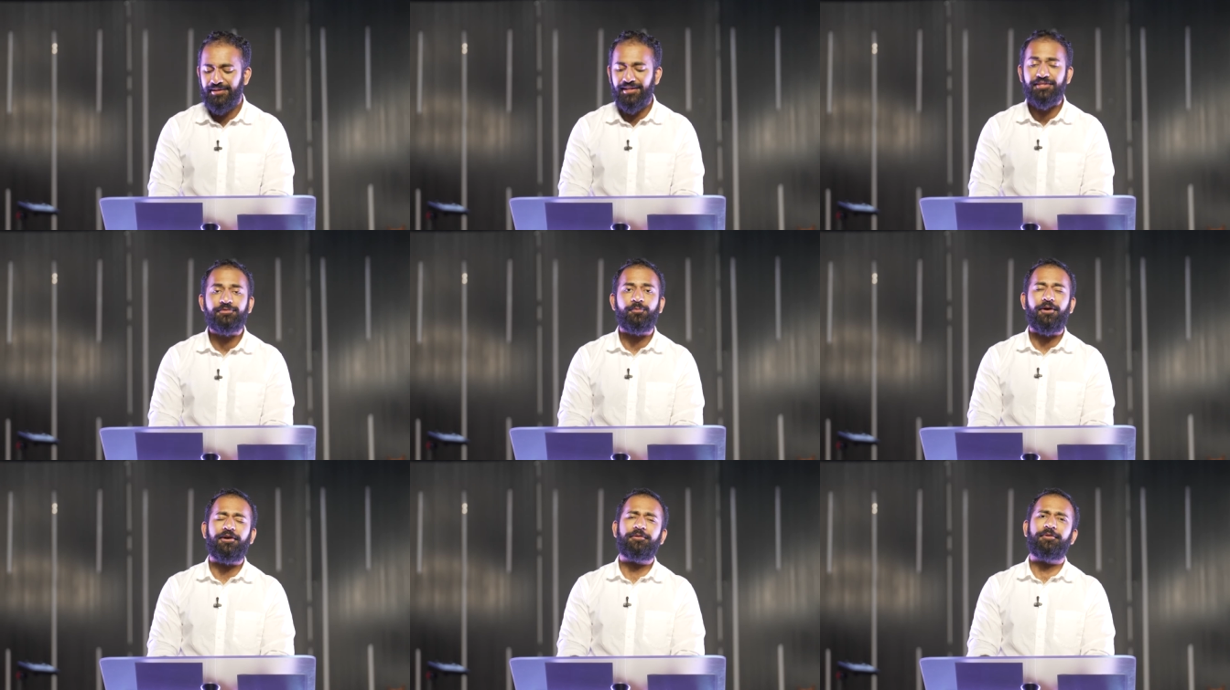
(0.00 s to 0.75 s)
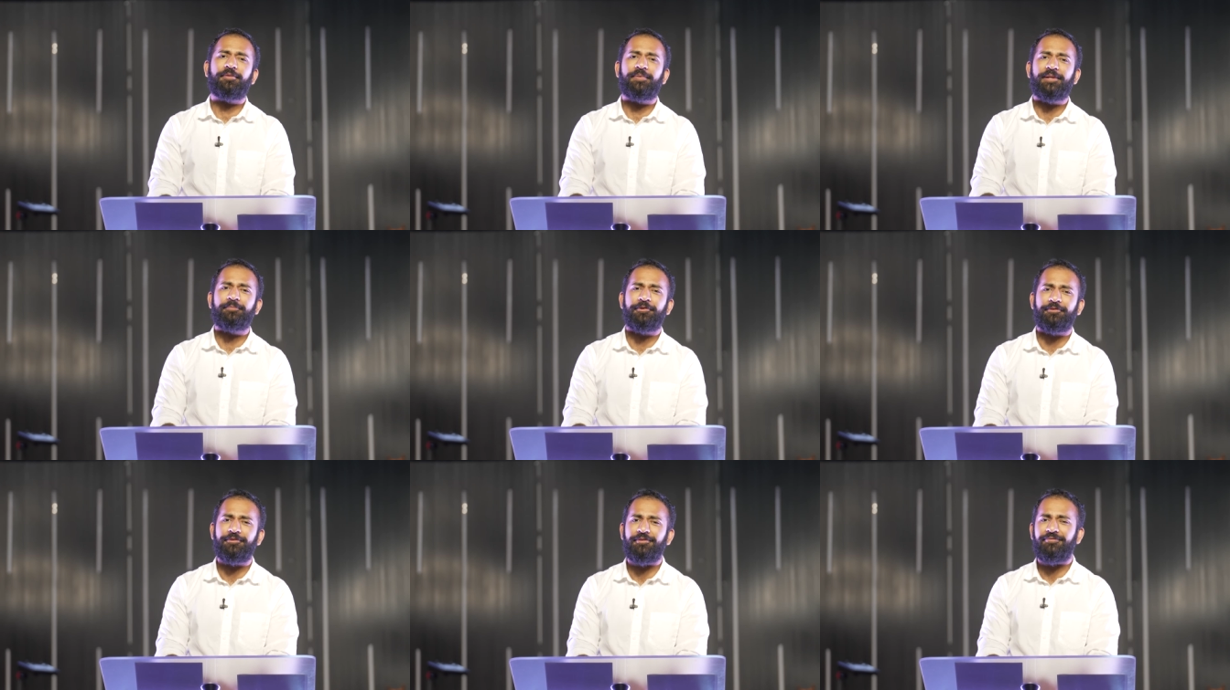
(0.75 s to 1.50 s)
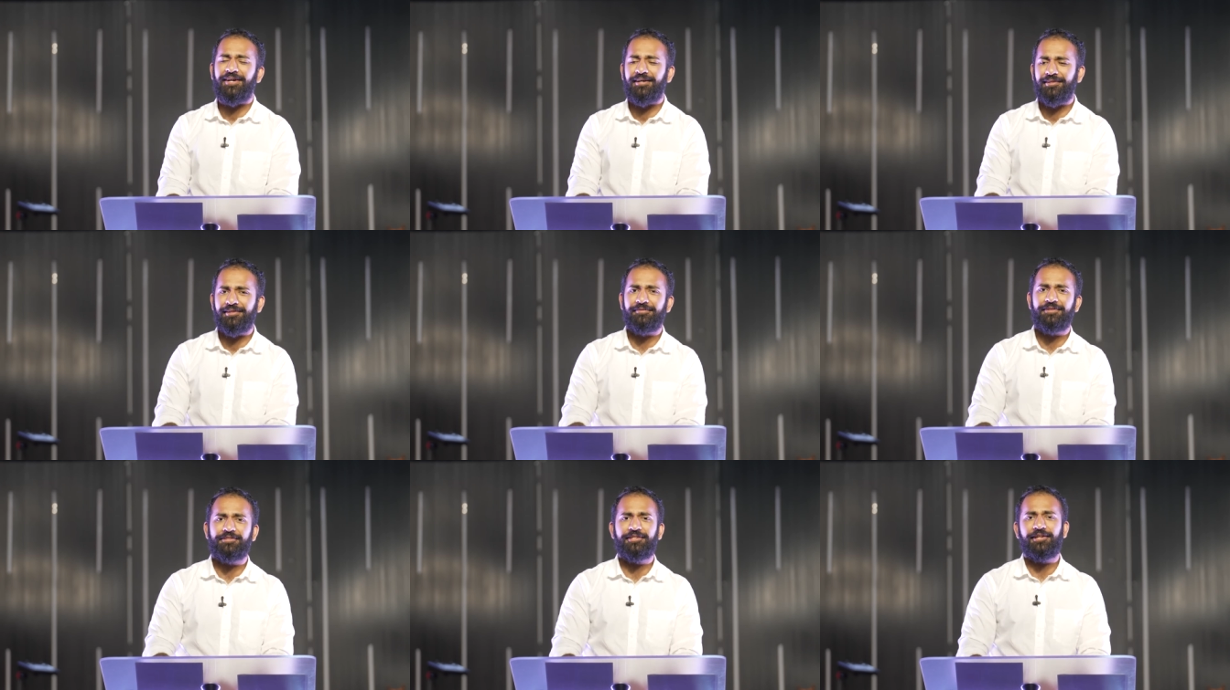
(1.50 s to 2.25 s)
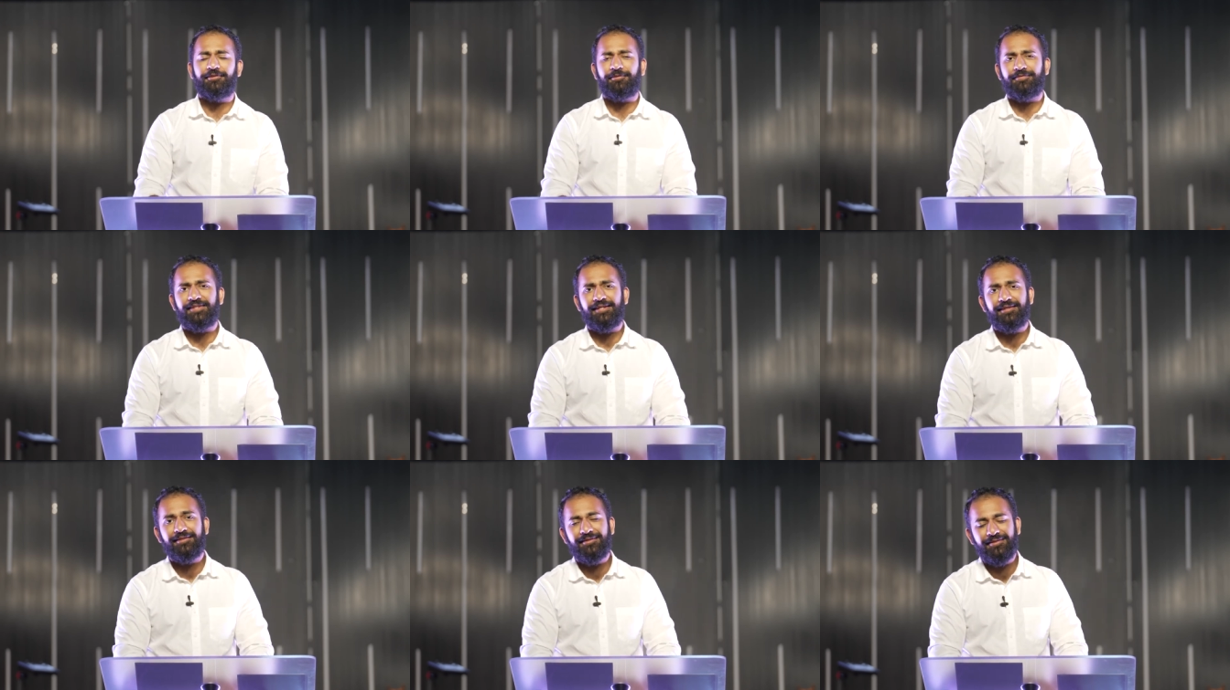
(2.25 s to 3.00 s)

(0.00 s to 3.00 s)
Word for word: Let's walk with people through the valley of the shadow of death.